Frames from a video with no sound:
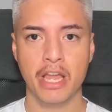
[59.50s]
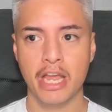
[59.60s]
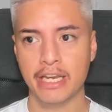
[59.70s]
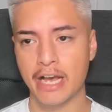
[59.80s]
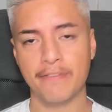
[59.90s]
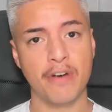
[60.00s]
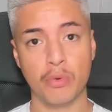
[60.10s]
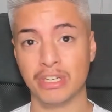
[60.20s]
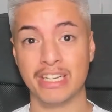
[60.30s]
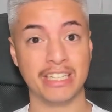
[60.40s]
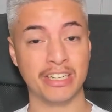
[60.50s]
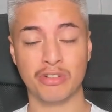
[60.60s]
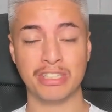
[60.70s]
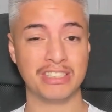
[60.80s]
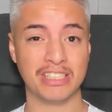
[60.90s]
Now, if I want to
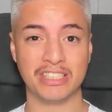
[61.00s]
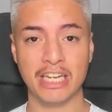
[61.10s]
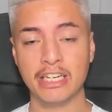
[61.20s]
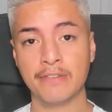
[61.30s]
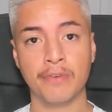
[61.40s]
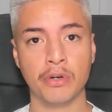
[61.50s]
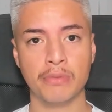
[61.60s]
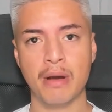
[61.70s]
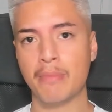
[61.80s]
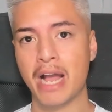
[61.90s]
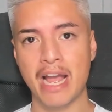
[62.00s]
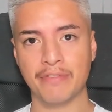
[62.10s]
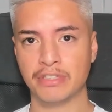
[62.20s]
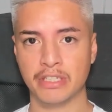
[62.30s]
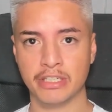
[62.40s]
increase the sending volume, I might have
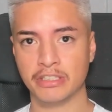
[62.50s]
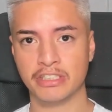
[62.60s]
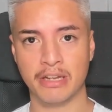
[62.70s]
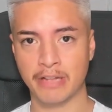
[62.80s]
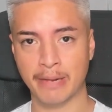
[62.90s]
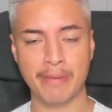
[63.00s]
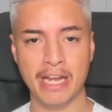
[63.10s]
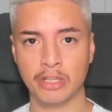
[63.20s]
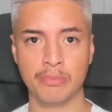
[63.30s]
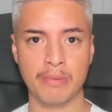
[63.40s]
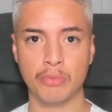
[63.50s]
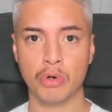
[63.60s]
to like pay a little bit more